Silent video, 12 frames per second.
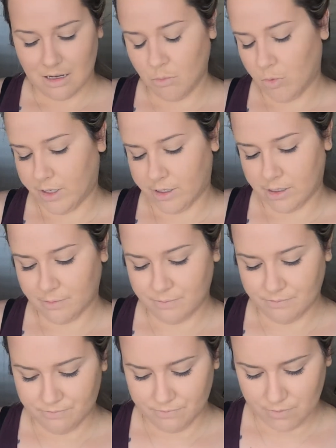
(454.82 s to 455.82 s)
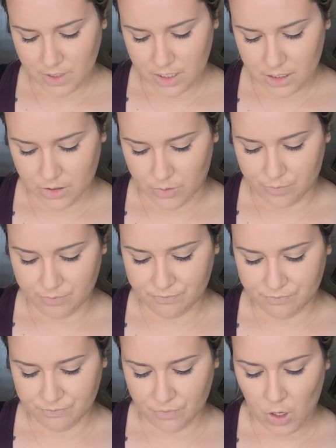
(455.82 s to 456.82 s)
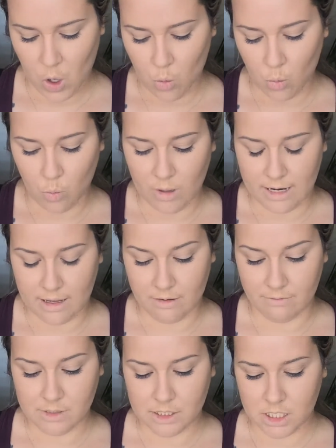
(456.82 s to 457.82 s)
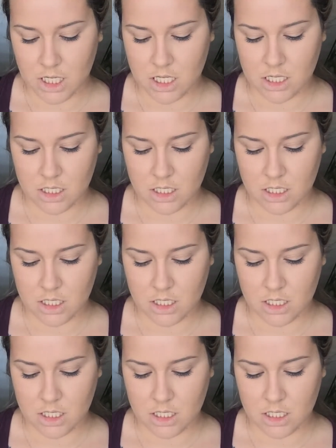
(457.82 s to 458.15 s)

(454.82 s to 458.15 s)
I'm weird. I know. Whatevs.